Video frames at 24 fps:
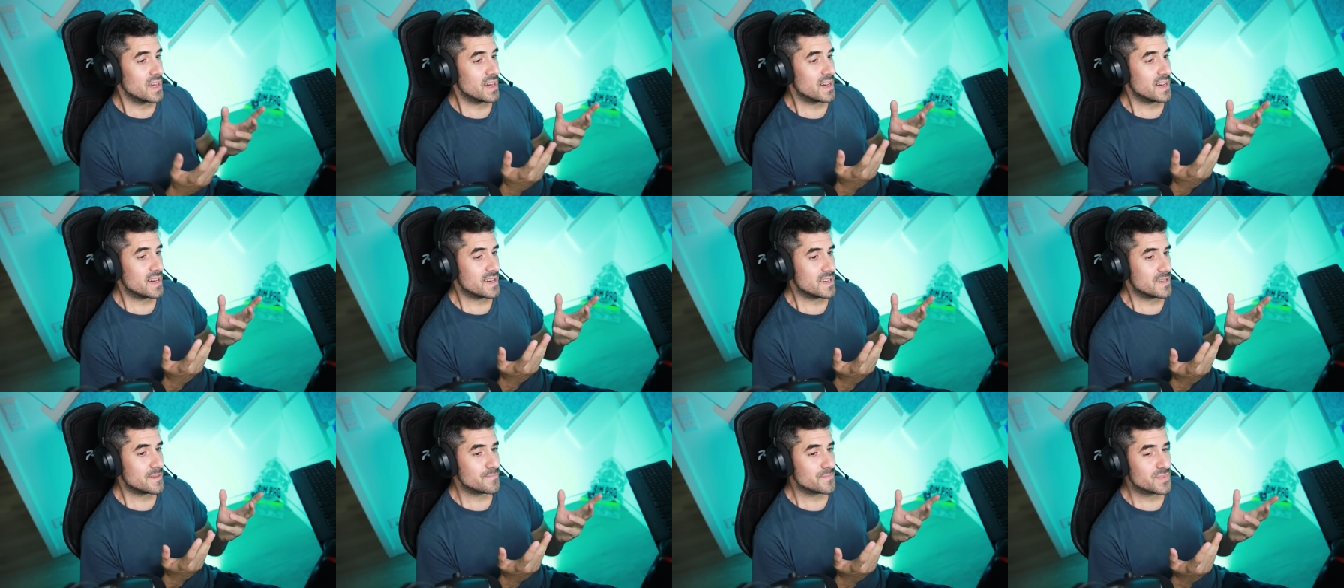
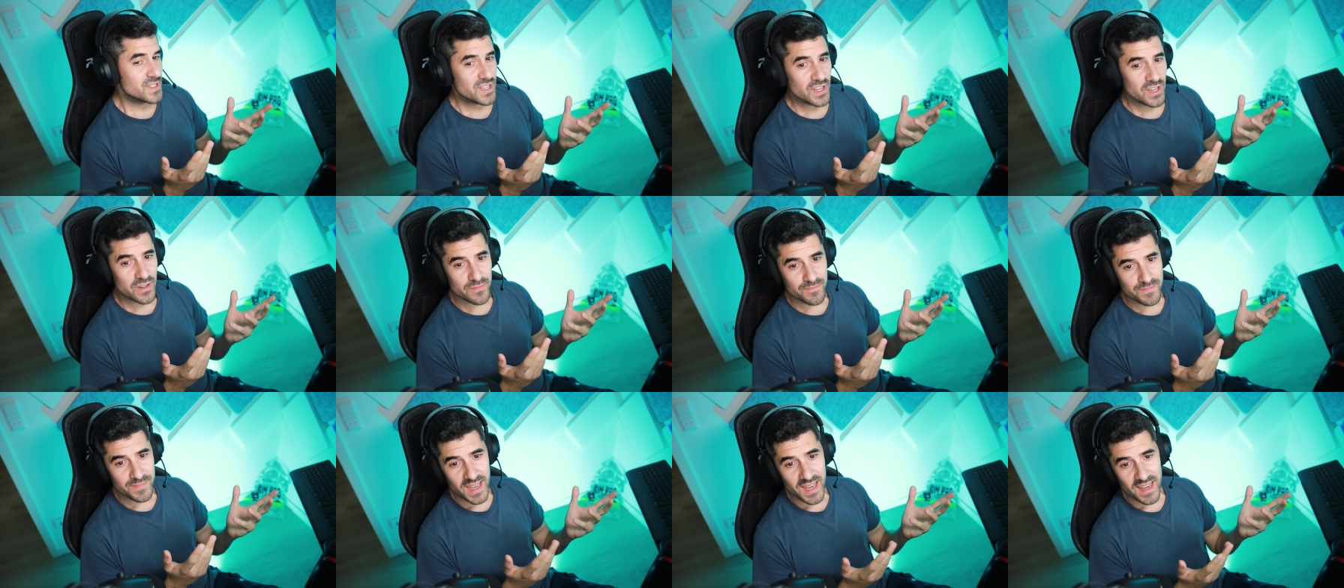Um,
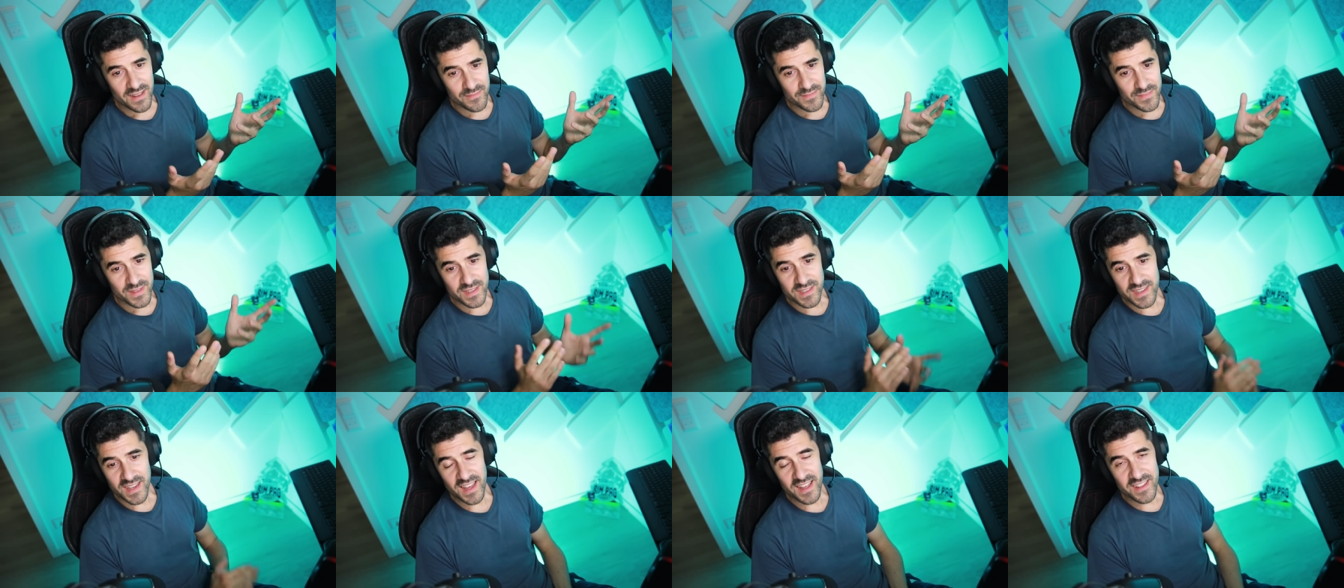so yeah,
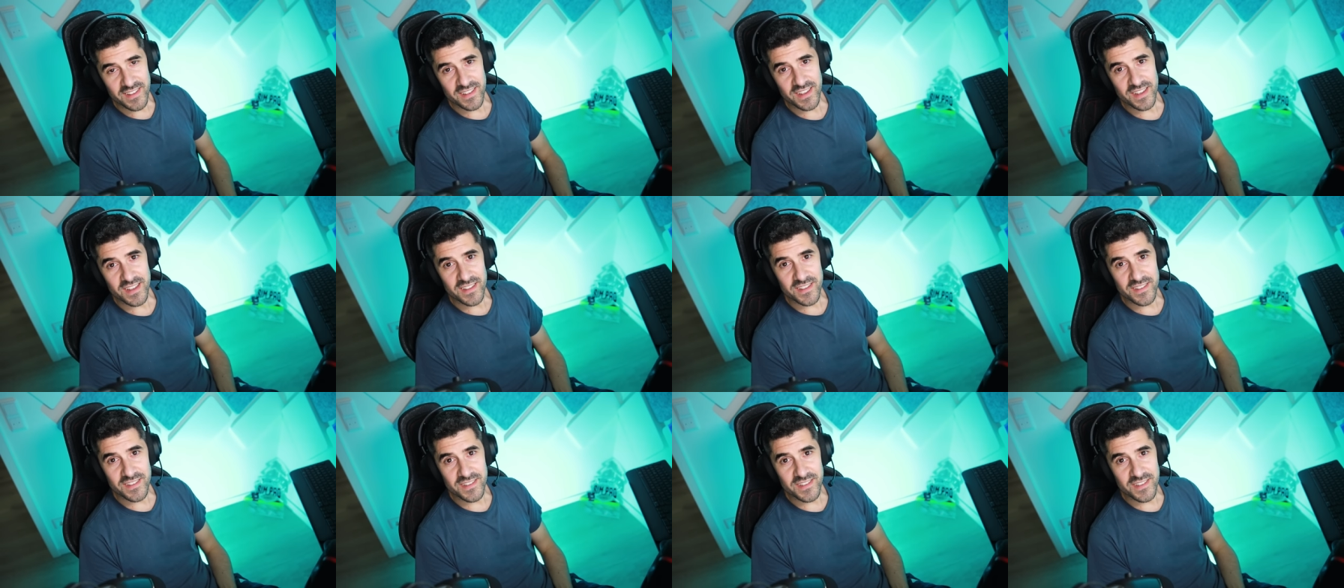the task
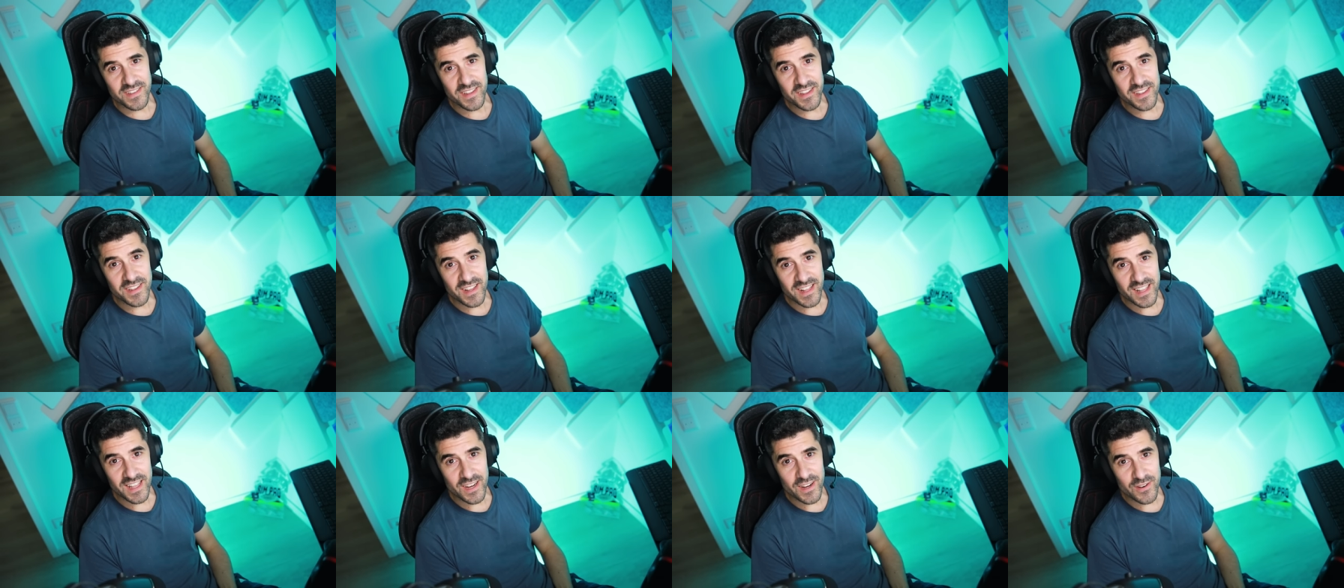is, is
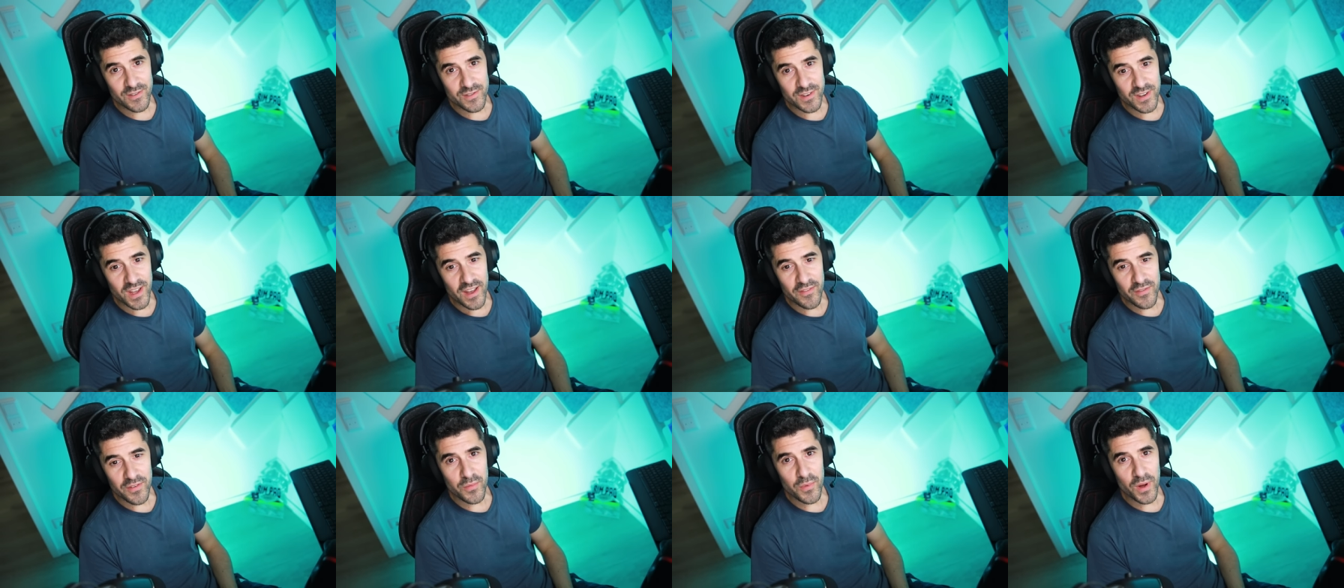clear to
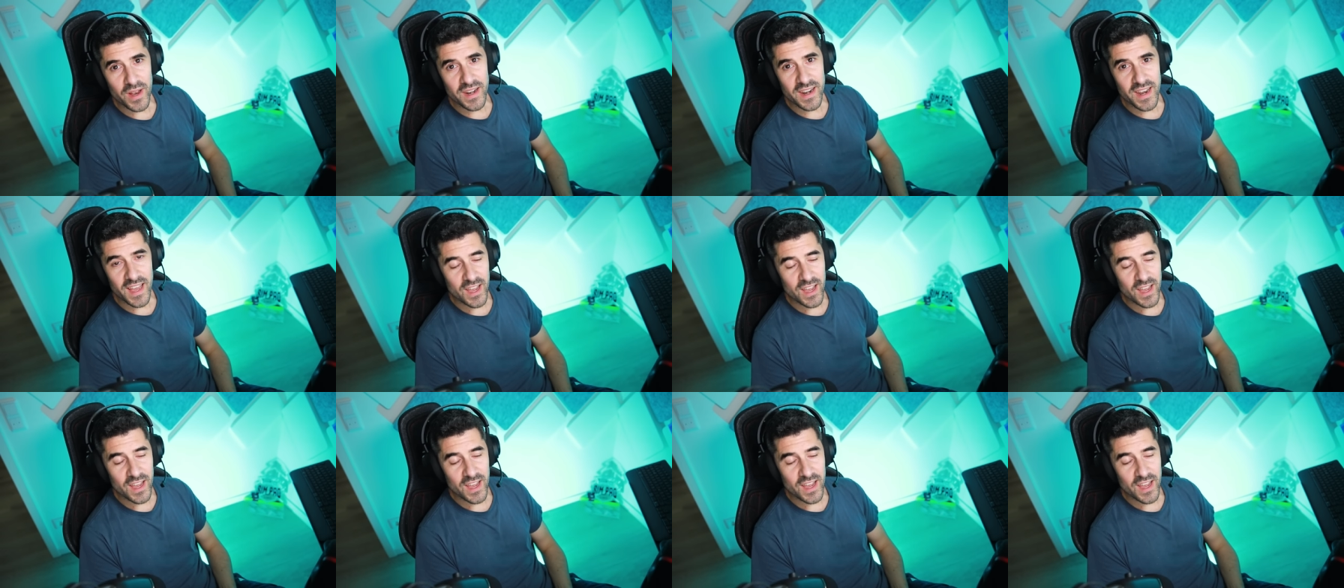everyone.